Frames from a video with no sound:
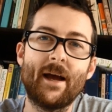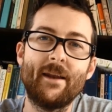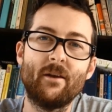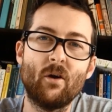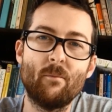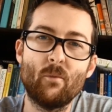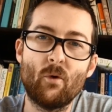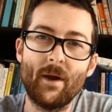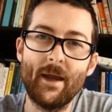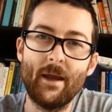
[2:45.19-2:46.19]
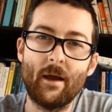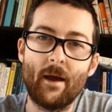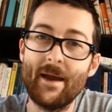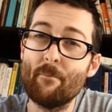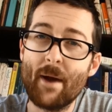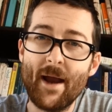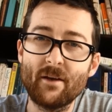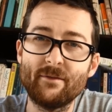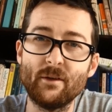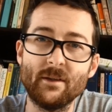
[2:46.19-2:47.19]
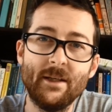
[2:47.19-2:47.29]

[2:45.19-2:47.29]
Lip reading: and a lot more impactful